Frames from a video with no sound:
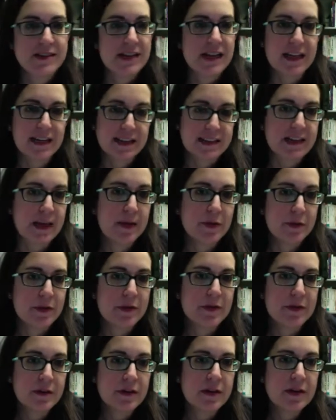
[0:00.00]

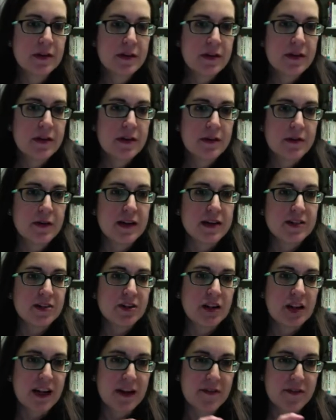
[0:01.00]
example. Right, so
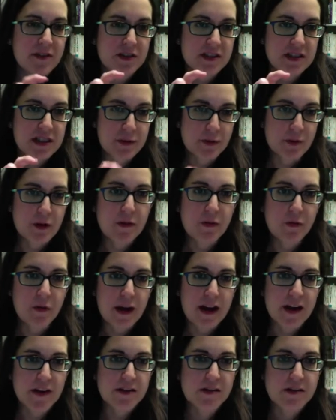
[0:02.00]
you're going to have your summary
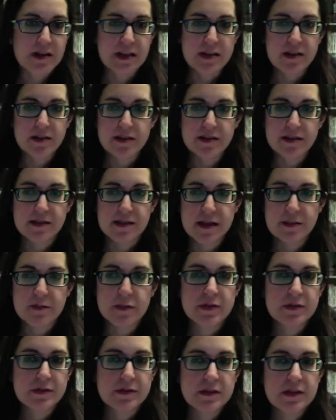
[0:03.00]
right underneath your
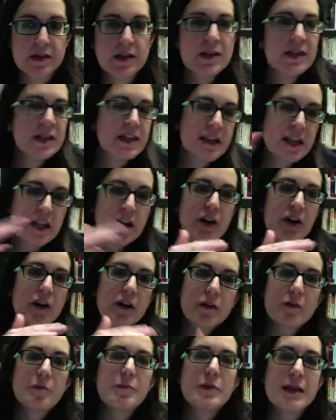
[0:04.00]
examples. And then you're going
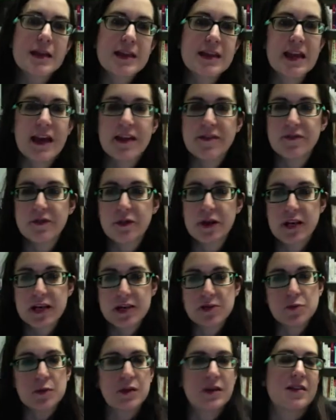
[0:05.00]
to repeat that for
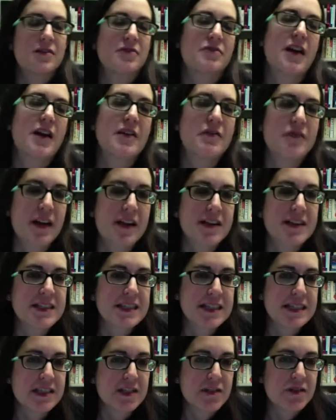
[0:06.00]
each one of the 5
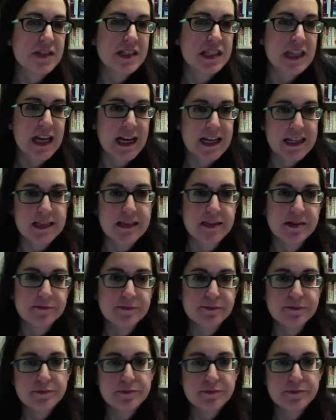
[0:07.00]
fallacies you've selected.